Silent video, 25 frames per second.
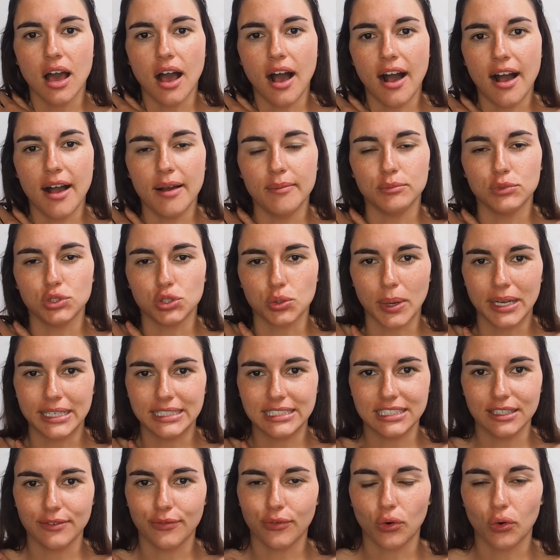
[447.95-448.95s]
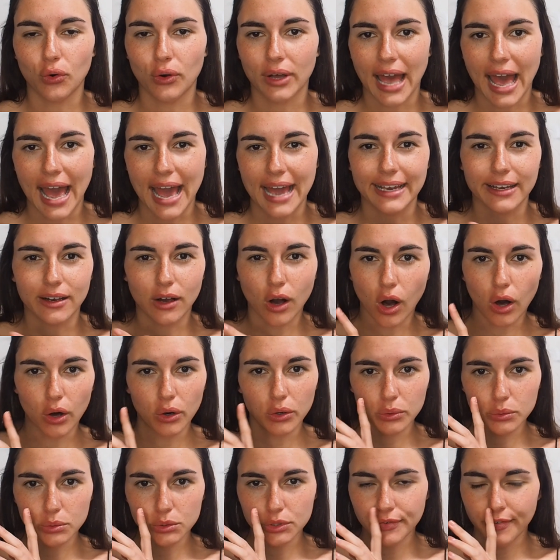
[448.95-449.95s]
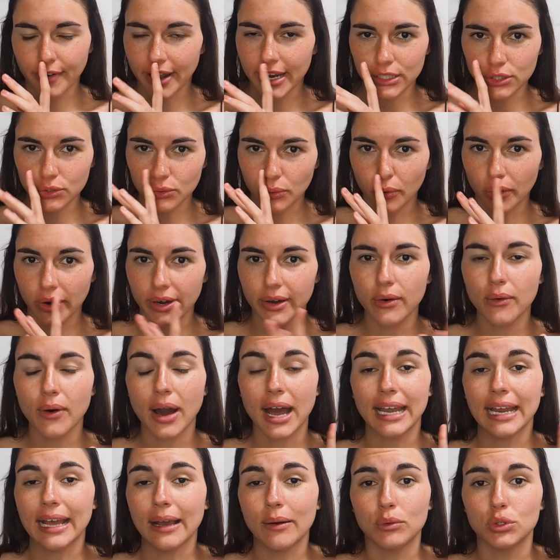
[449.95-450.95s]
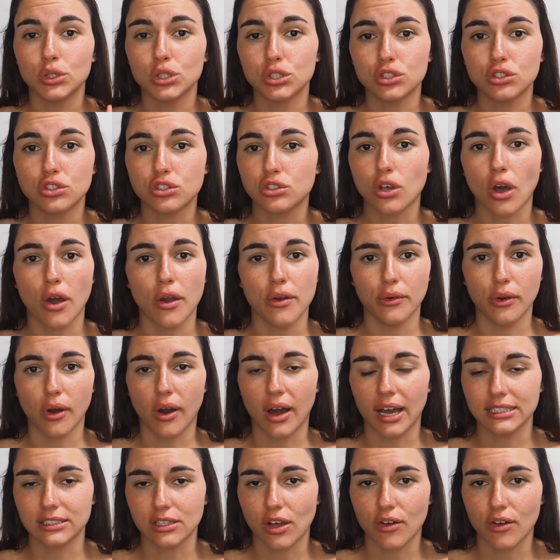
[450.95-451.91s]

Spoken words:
24K Gold facial oil, and it was so nice.